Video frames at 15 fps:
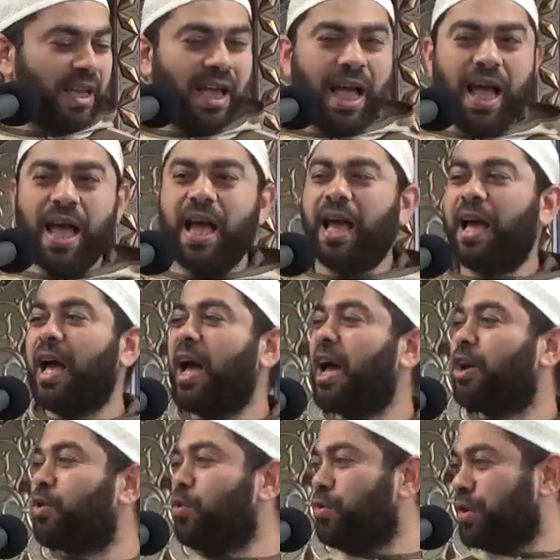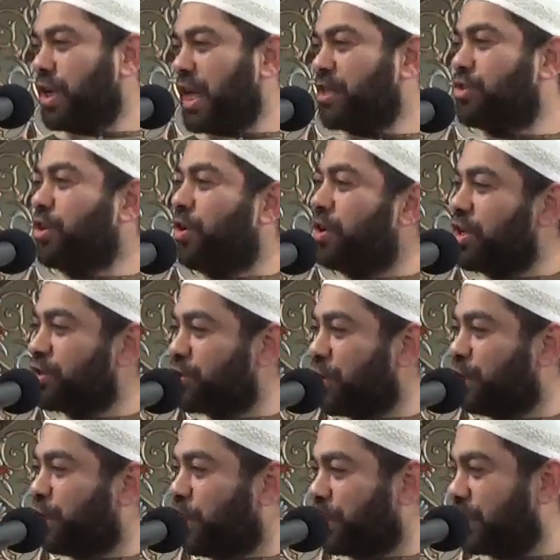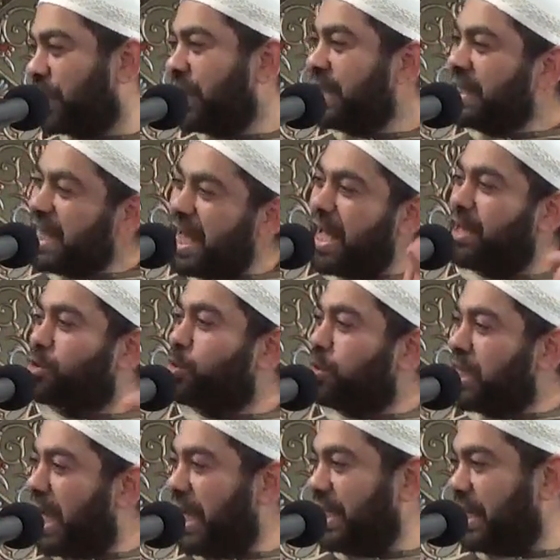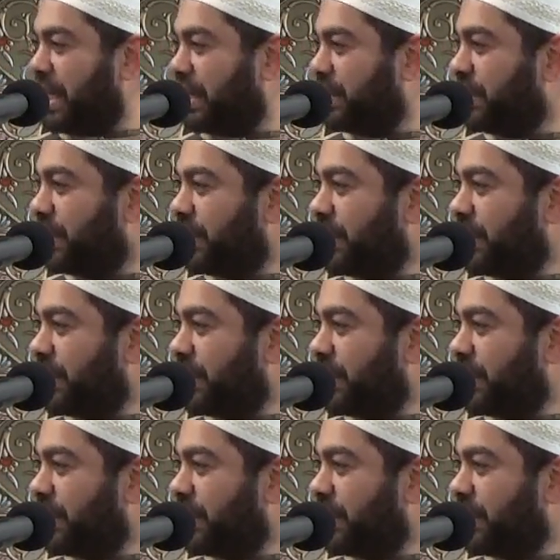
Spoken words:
ha, Harun, and so on and so forth. Ya, to Yahya.